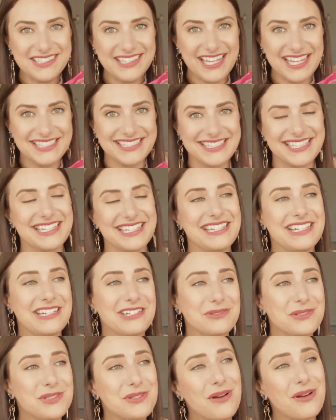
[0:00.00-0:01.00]
last thing in
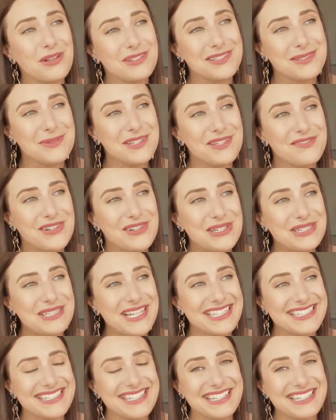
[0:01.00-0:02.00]
here, which will also be the very
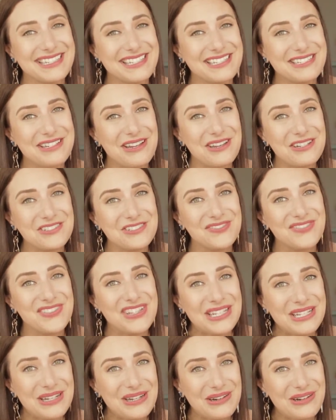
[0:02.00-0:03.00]
last thing in the entire
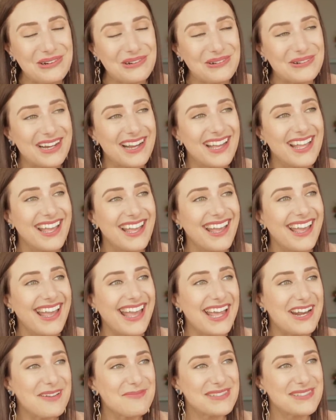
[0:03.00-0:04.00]
video.
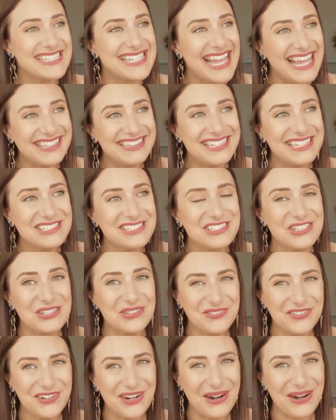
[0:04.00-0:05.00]
And I'm sad that it's
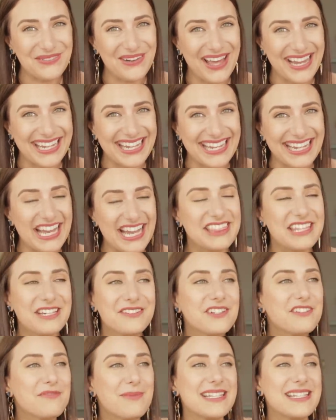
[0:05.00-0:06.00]
over already. I
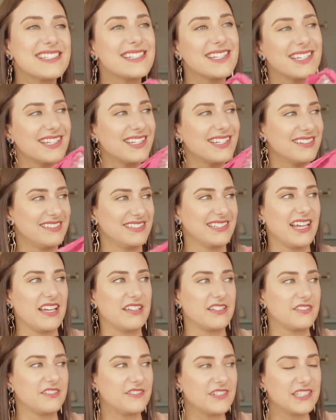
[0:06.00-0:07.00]
think we've been sitting here
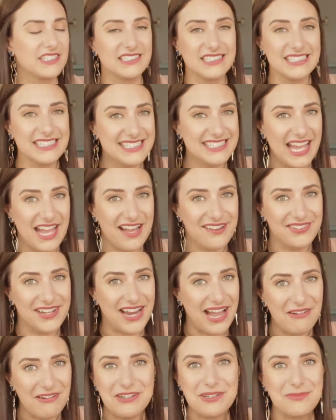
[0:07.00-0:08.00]
together for at least a half an
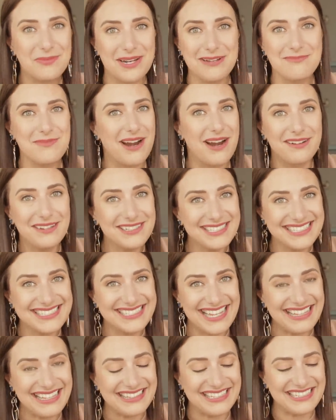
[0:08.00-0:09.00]
hour, but I'm already
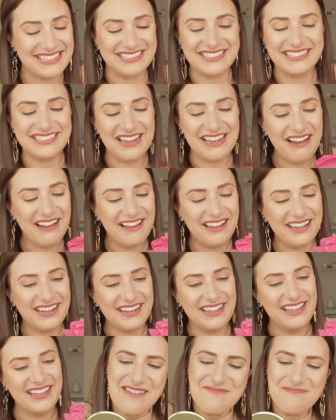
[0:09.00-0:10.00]
sad that it's
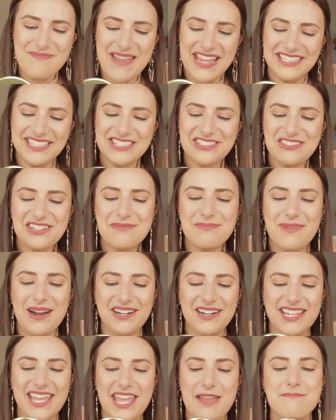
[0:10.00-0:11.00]
done. Main Street
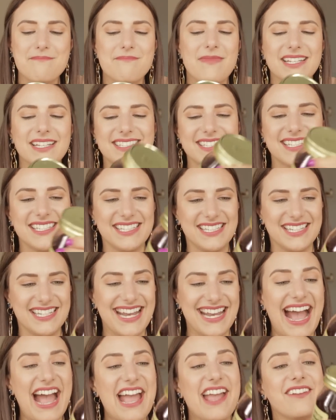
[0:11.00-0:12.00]
Market
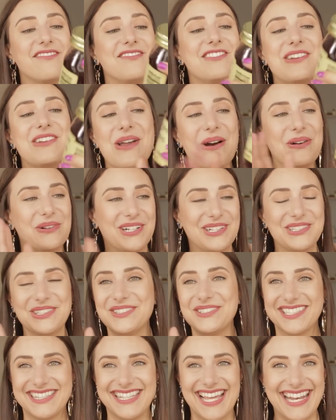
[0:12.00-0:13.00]
Muscadine. I have no
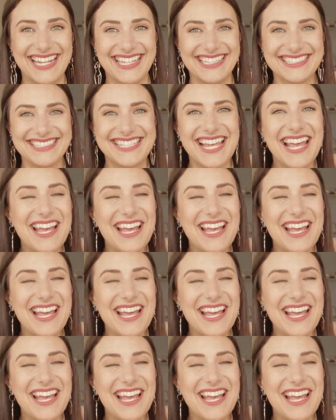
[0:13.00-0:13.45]
clue what that is.